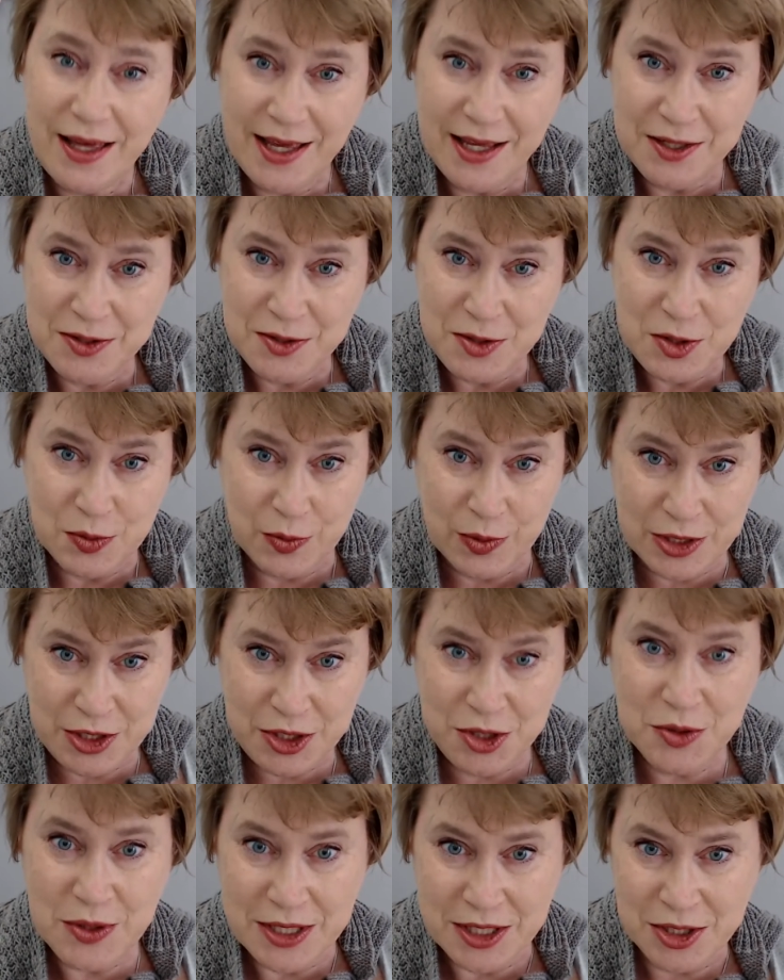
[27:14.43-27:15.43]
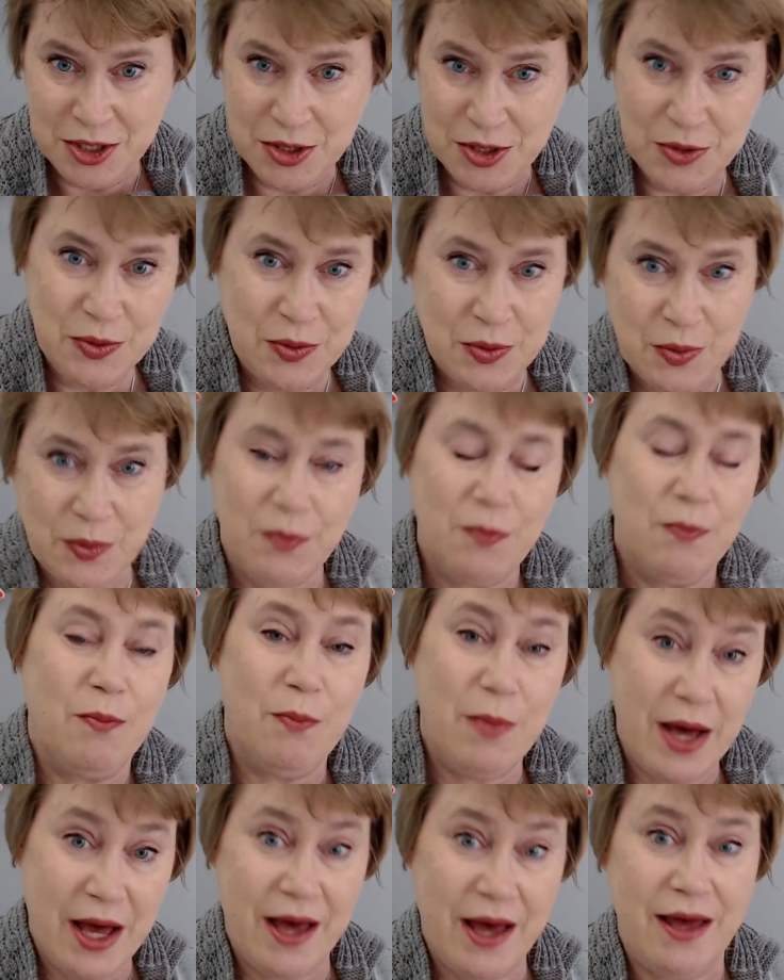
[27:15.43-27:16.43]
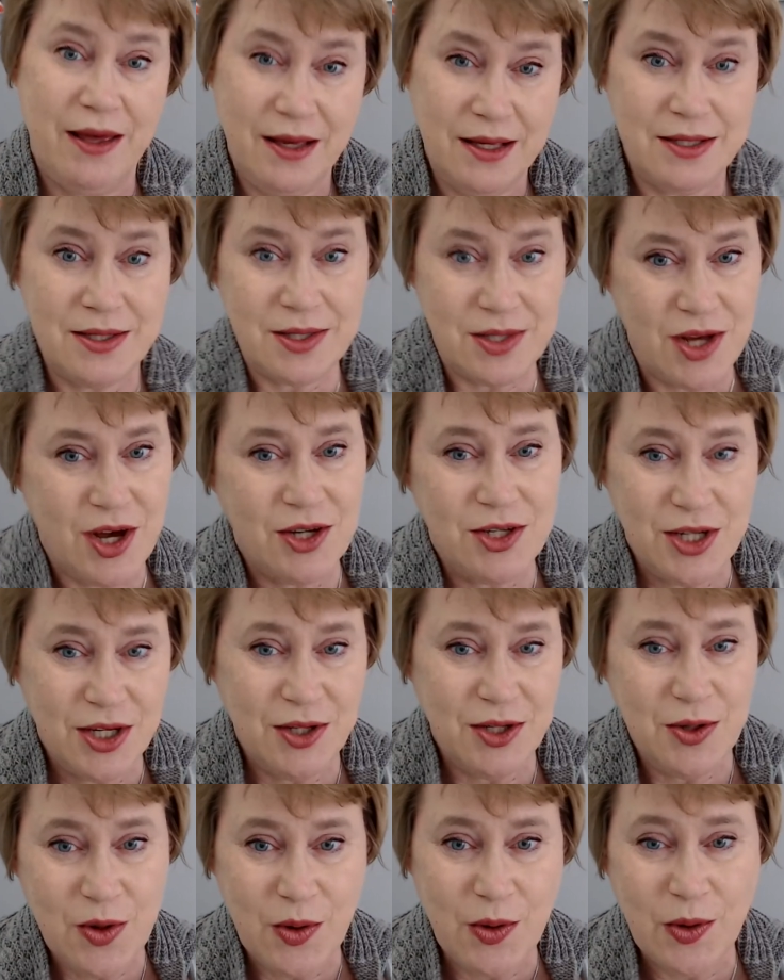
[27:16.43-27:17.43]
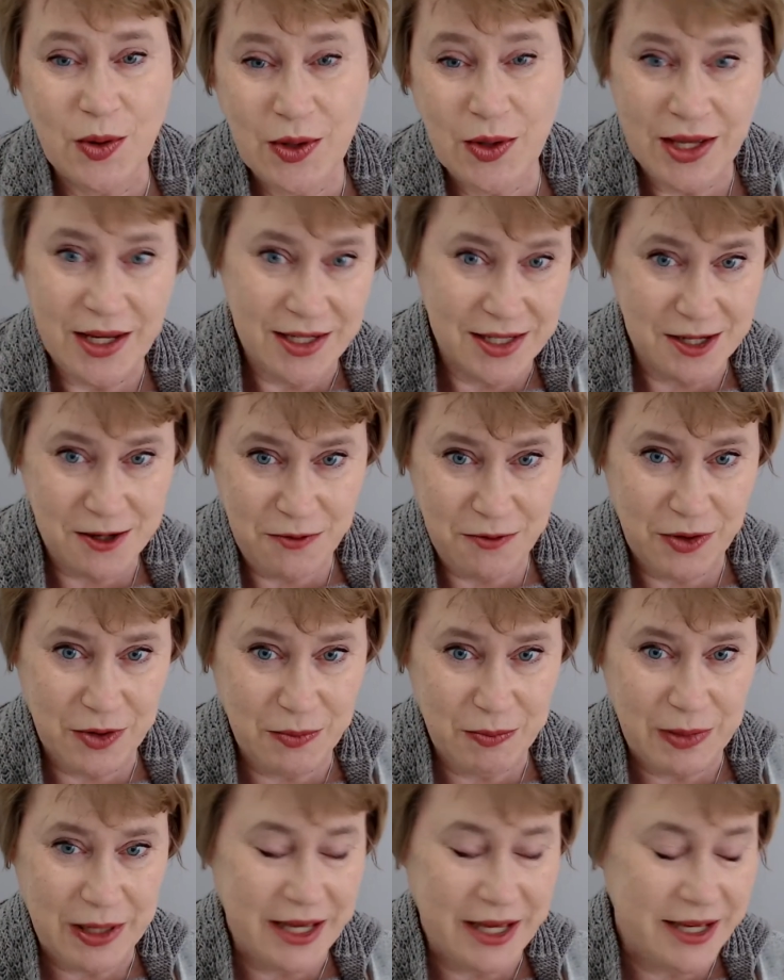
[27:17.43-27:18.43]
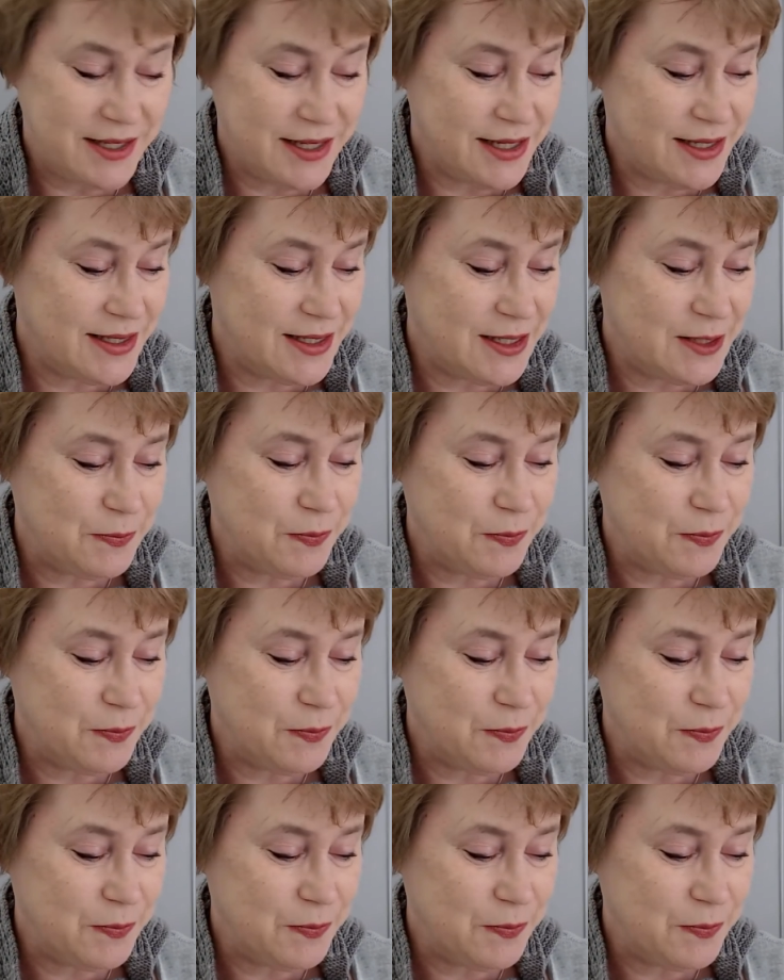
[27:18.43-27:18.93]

into what you can do by inserting your hook in different places.